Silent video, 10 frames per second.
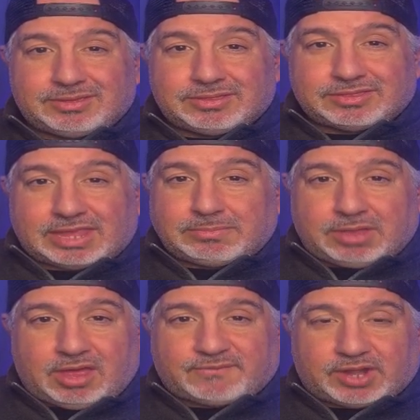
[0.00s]
Same
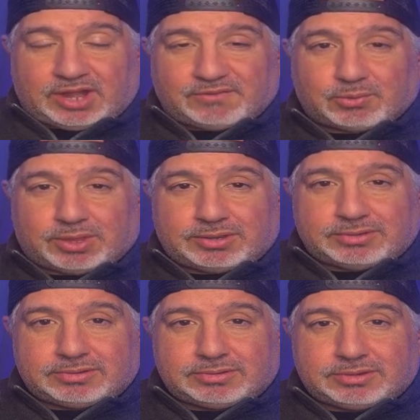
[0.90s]
law for everyone,
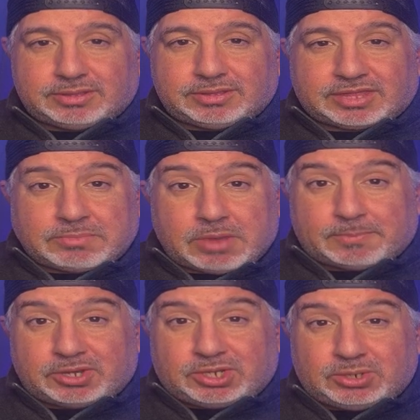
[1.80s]
same
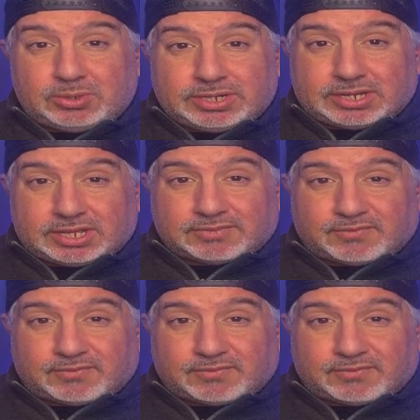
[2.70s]
opportunities for